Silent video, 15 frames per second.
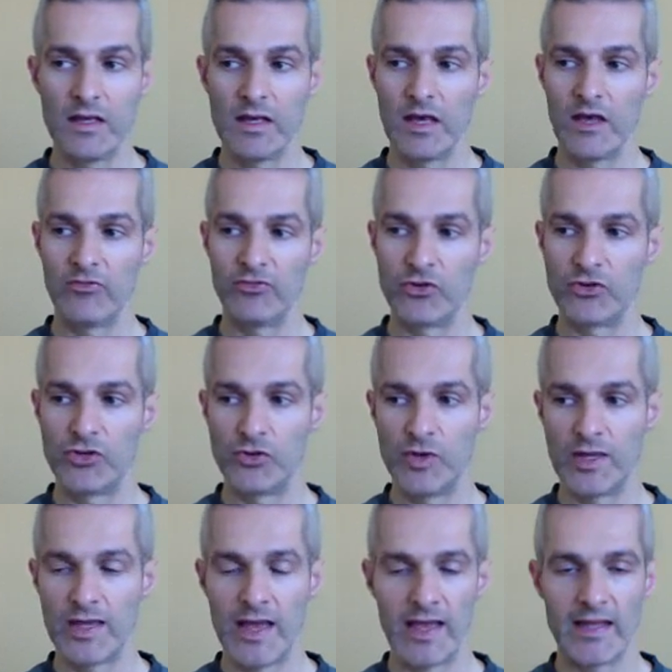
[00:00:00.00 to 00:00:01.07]
If you're
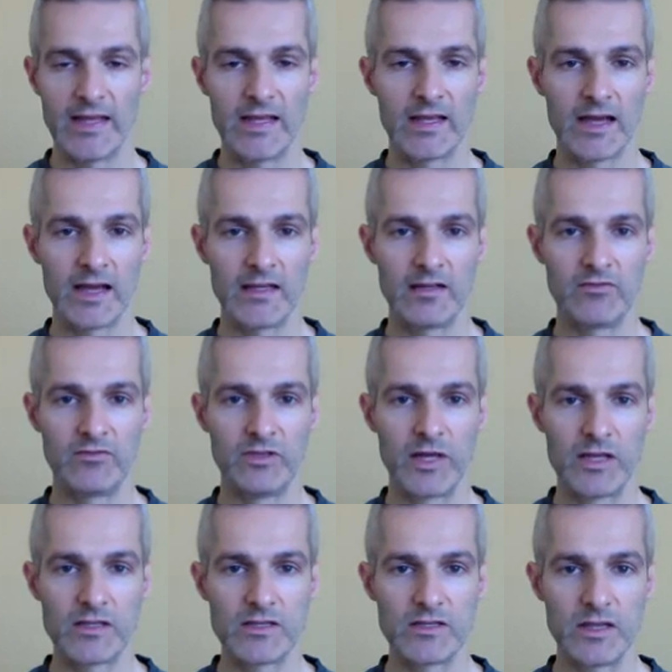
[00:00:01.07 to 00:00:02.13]
doing any kind of
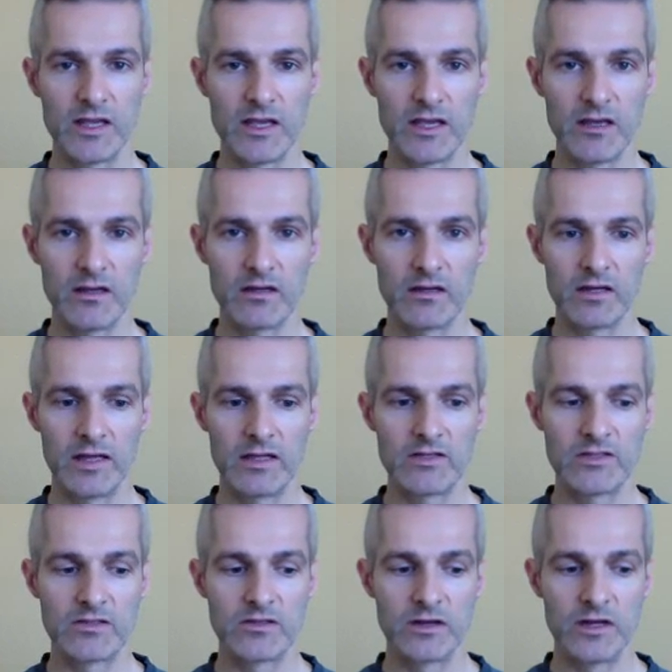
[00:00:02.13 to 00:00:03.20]
dusting,
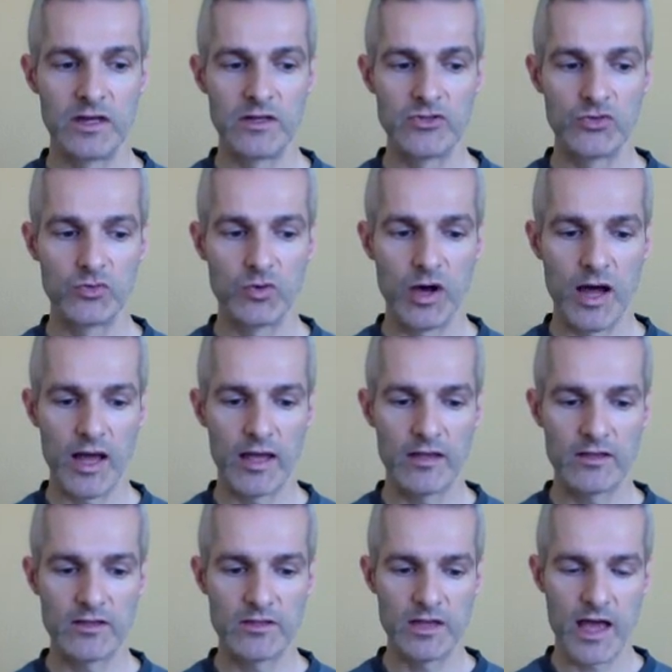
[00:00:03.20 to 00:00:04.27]
it's
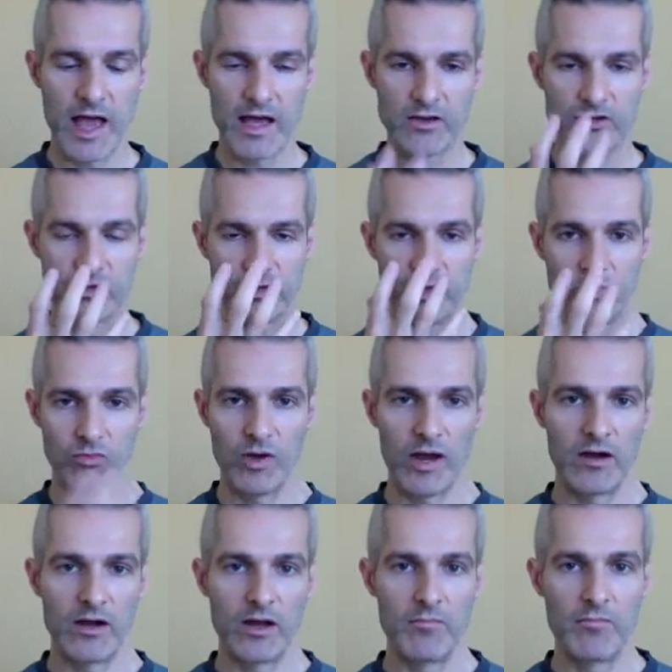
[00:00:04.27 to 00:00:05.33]
wise to actually
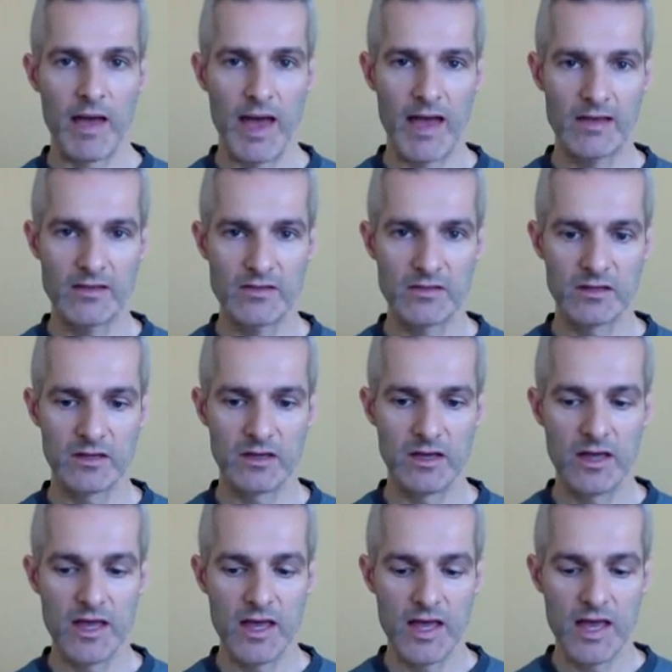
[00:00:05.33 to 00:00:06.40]
wear a mask.
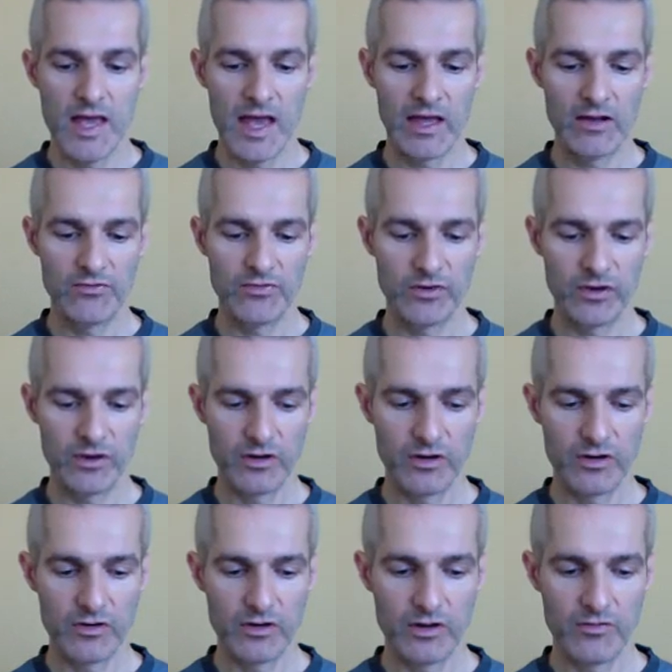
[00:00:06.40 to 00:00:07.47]
And
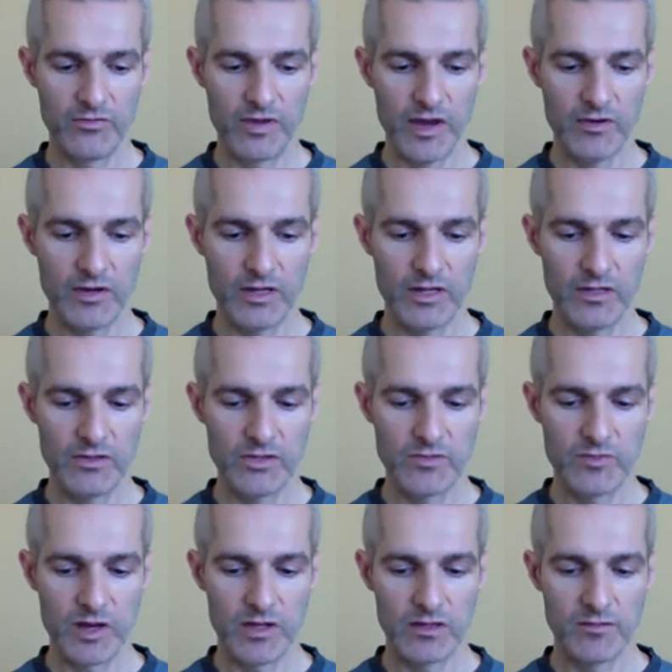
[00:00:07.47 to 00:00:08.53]
for a very
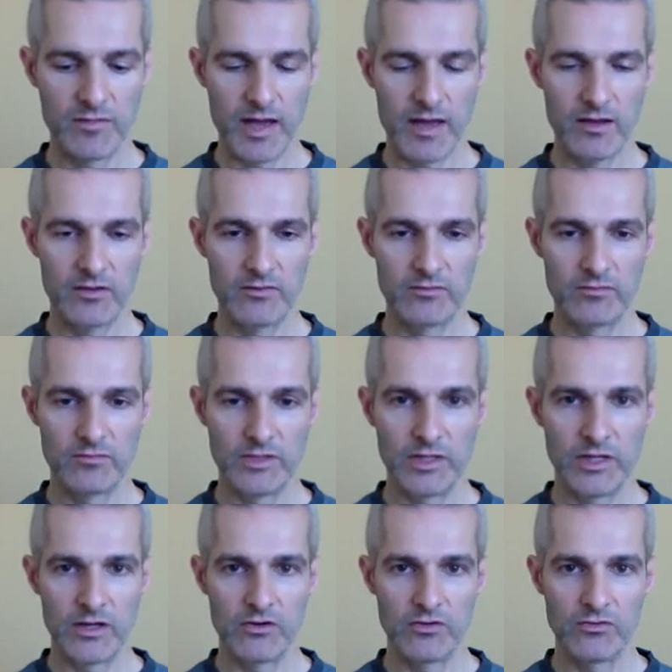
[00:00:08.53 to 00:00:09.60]
small amount,
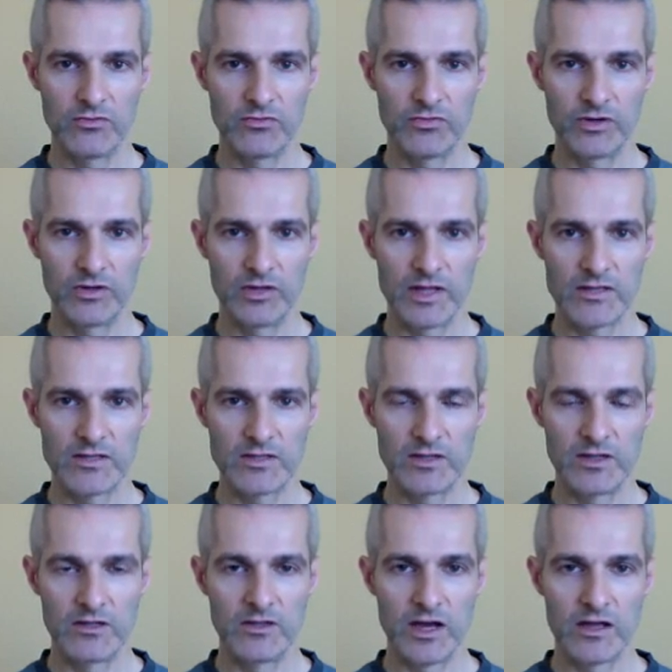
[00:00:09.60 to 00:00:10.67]
for less than
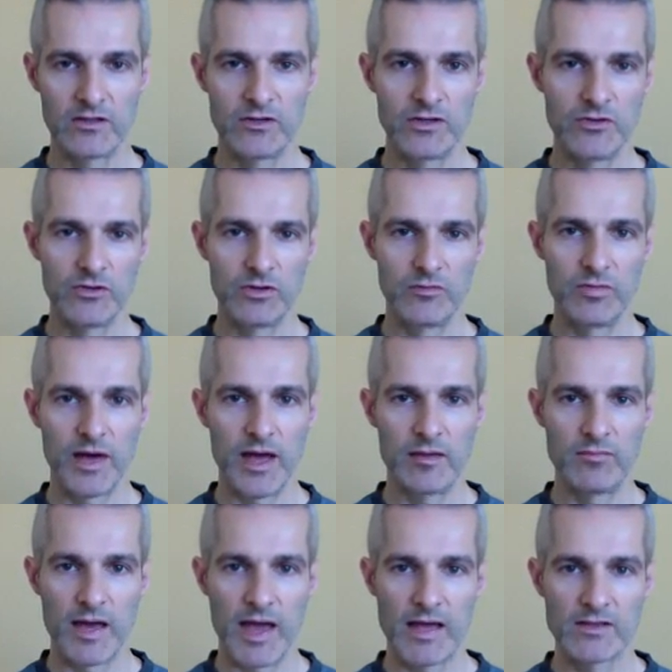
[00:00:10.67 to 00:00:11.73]
$1, you can buy
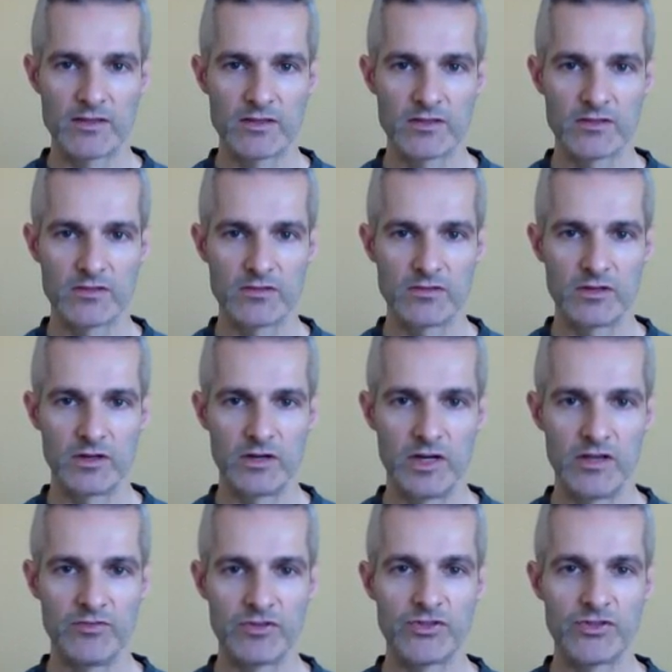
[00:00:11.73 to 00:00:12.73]
masks that are even